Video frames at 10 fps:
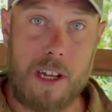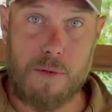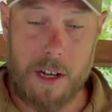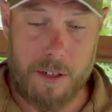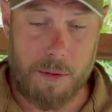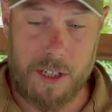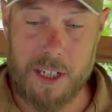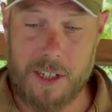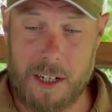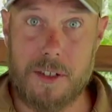defenders, which is
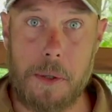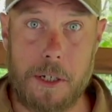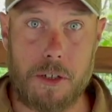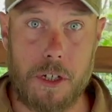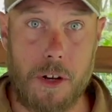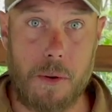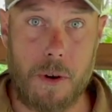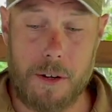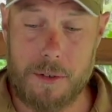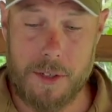just under
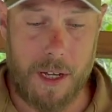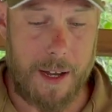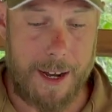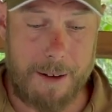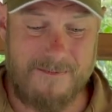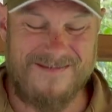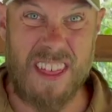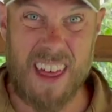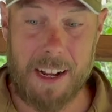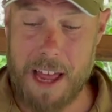€200, I
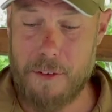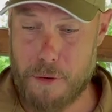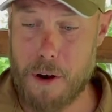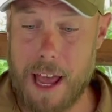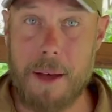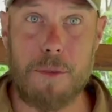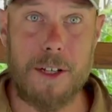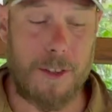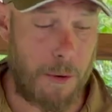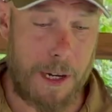think M31
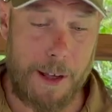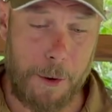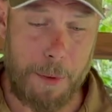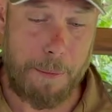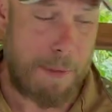could do a little bit